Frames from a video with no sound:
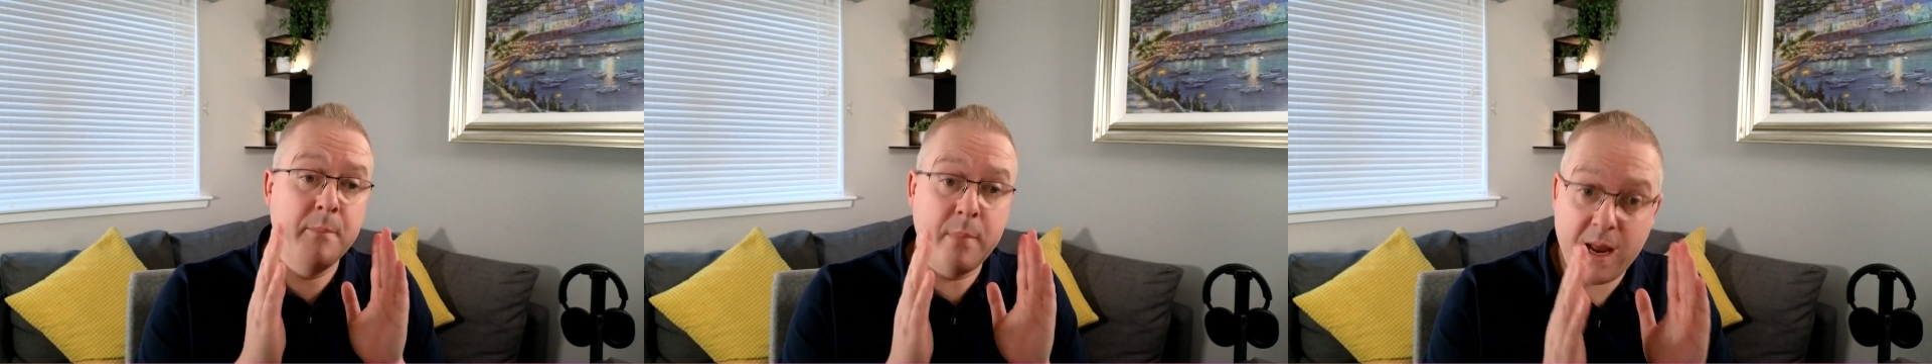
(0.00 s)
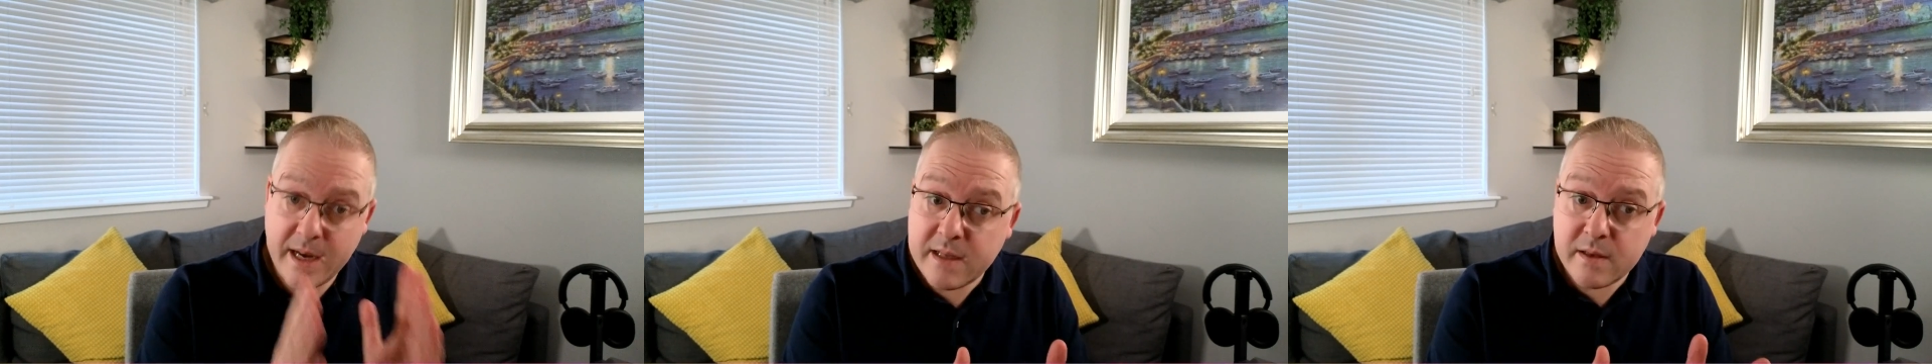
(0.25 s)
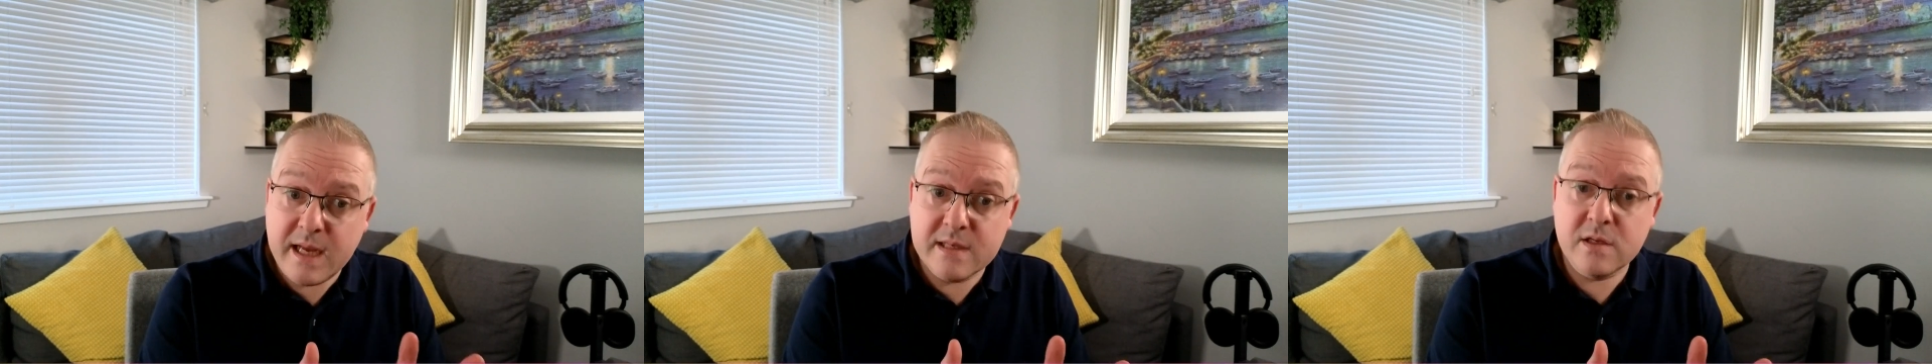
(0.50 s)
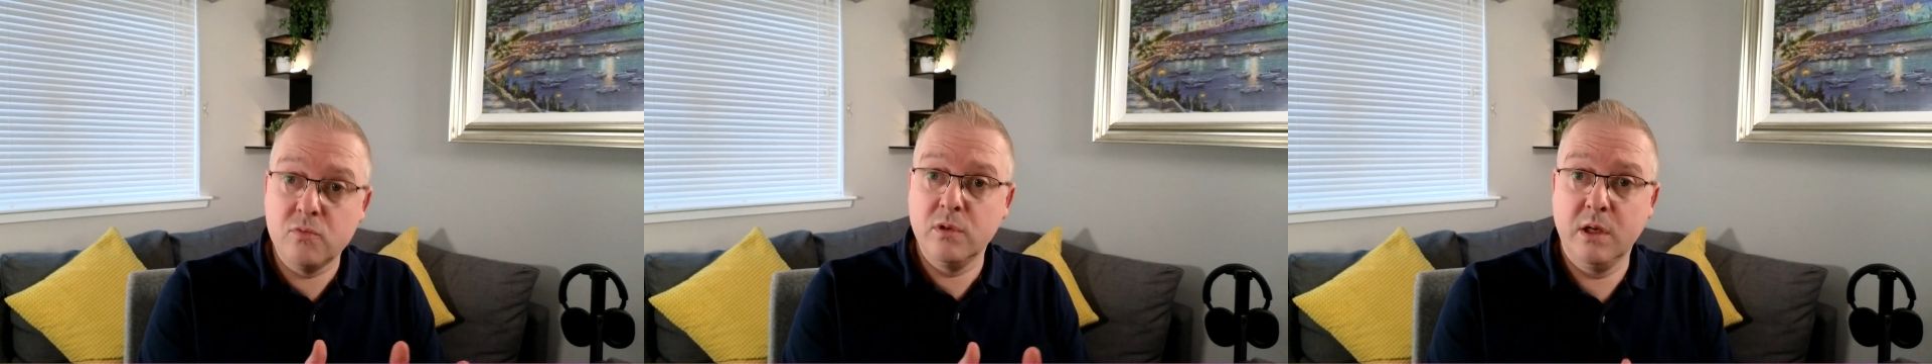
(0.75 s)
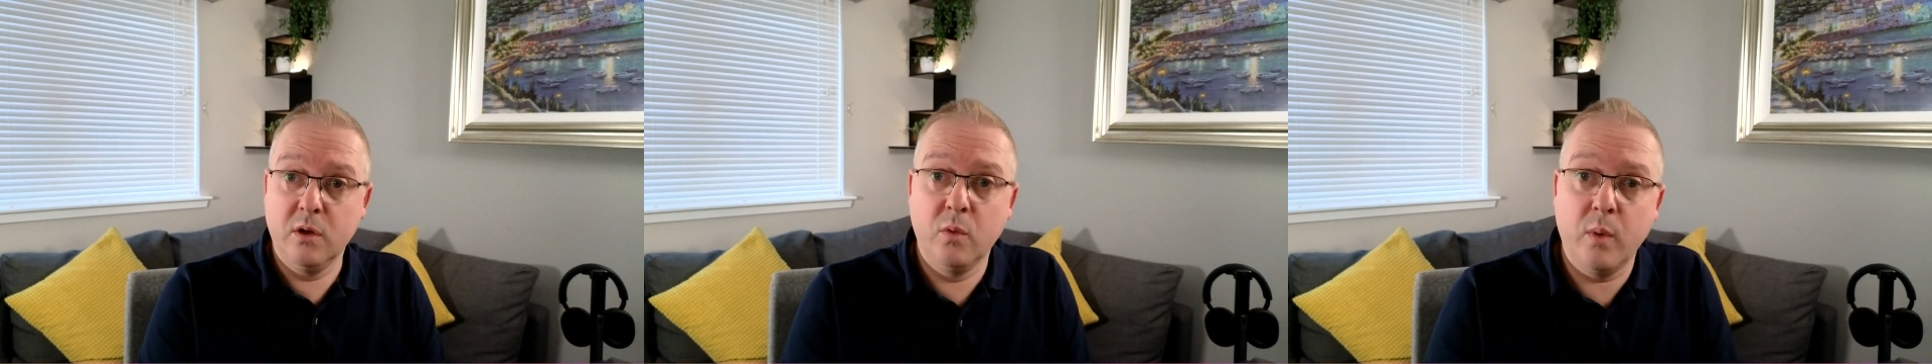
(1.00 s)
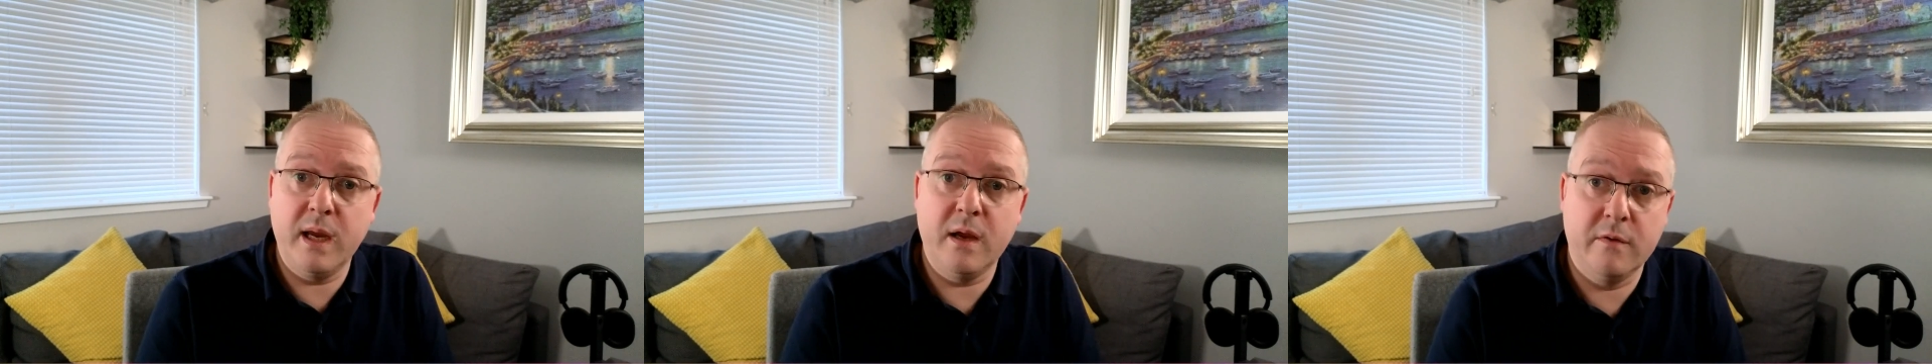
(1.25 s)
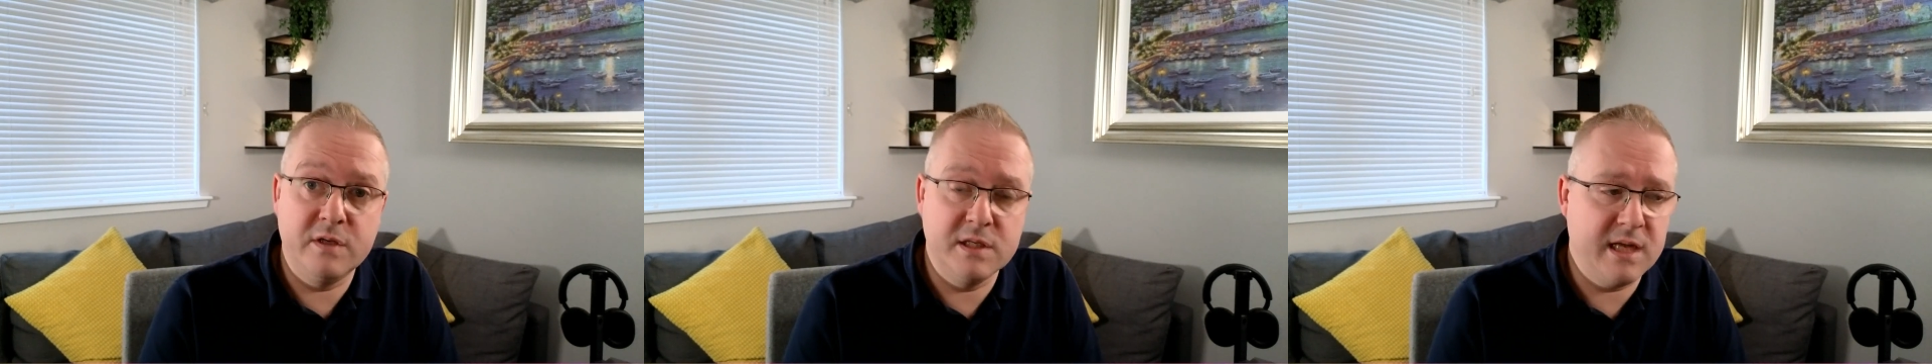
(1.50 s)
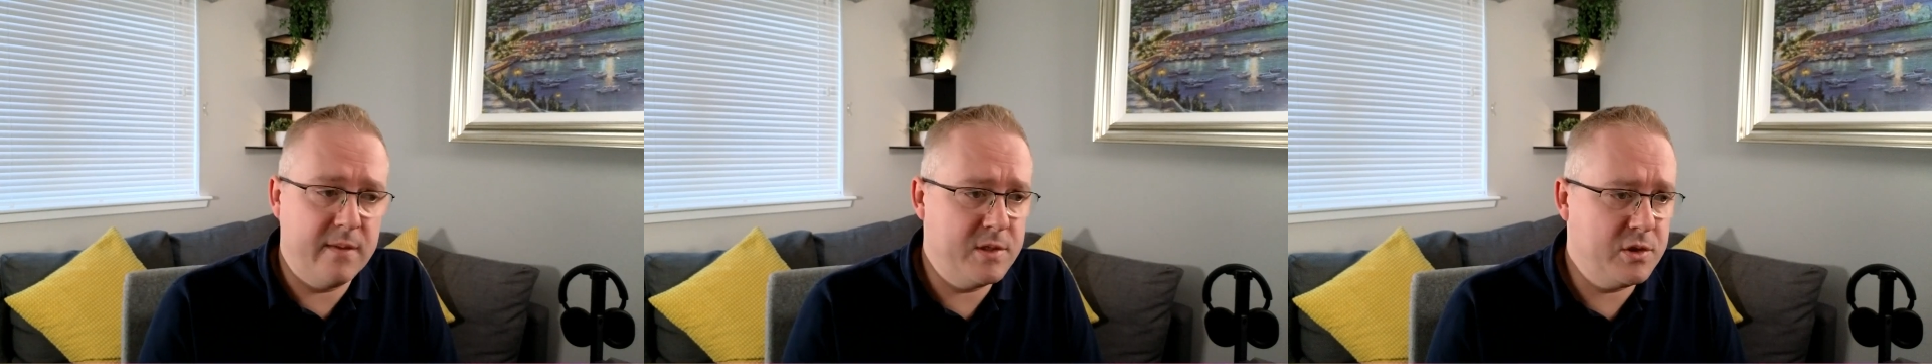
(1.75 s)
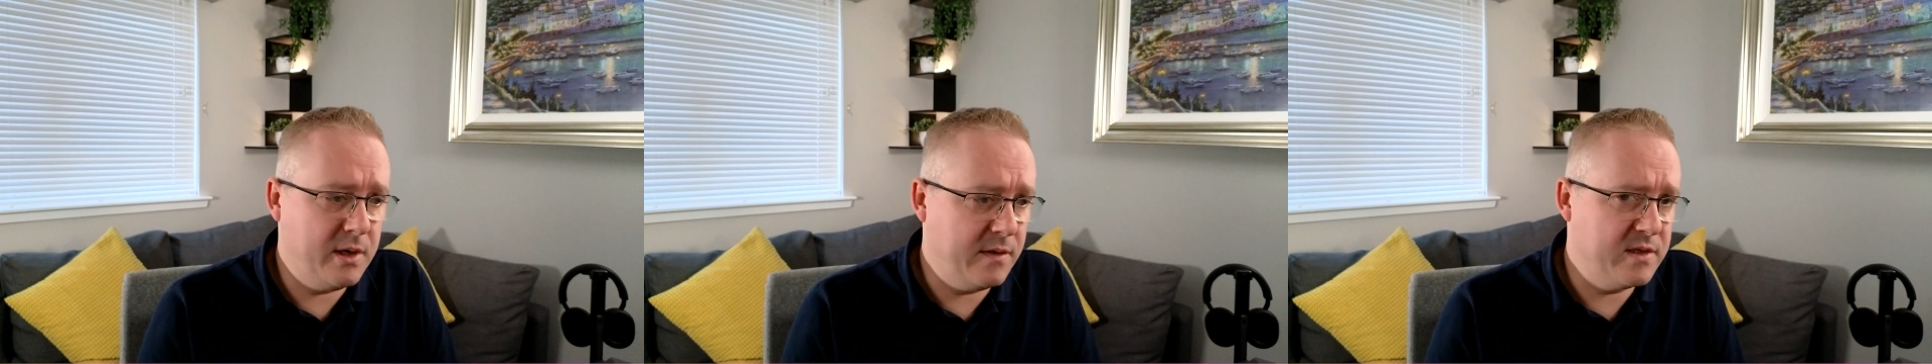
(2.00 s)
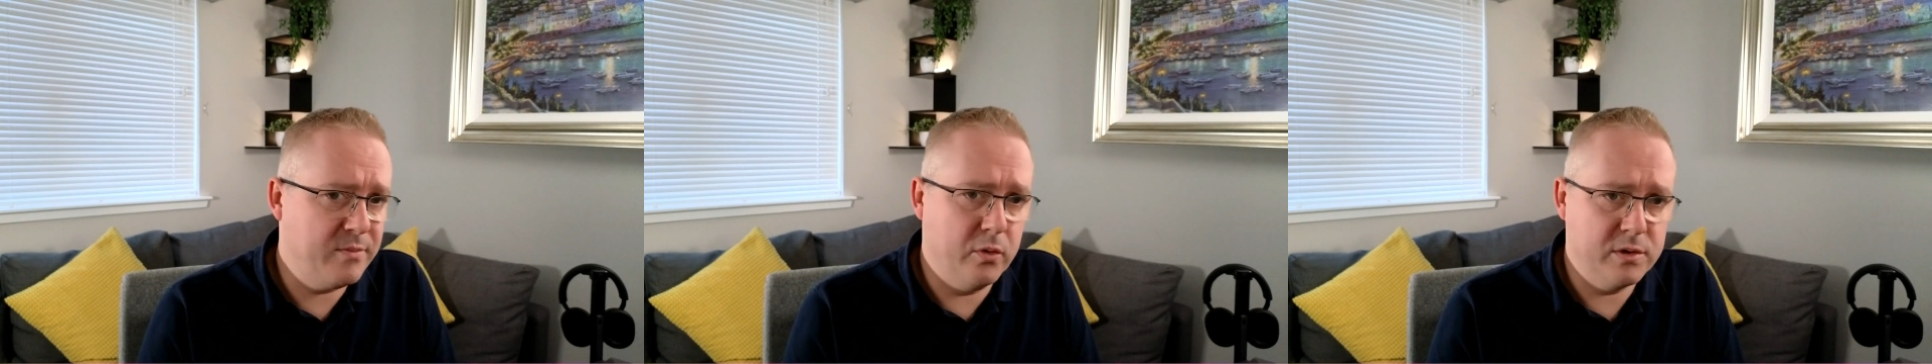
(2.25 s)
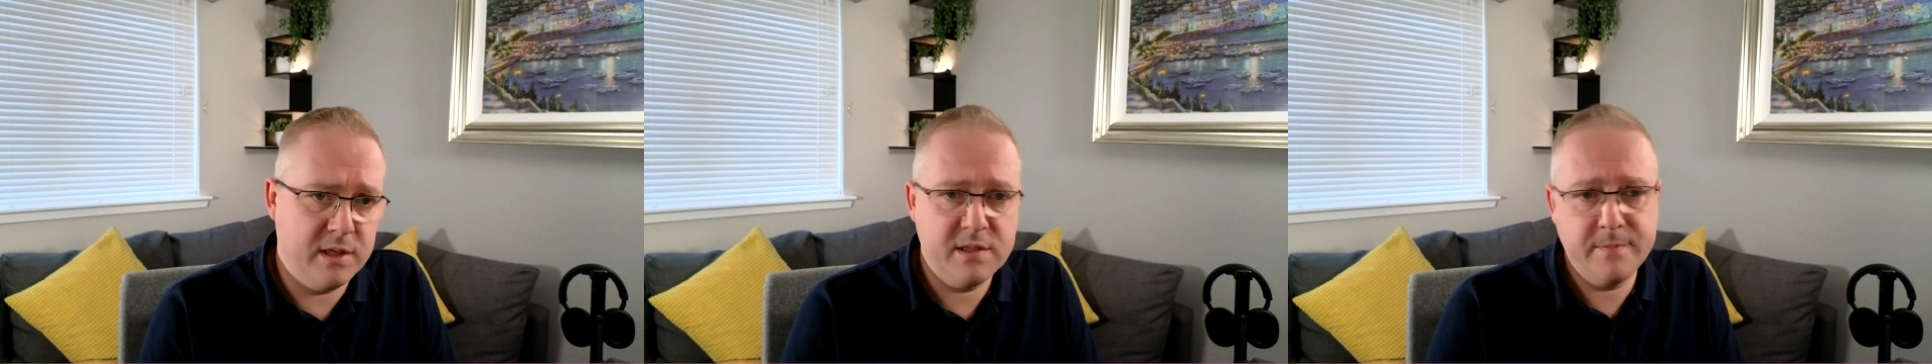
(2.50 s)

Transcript: and it is a really good way of just demonstrating this process.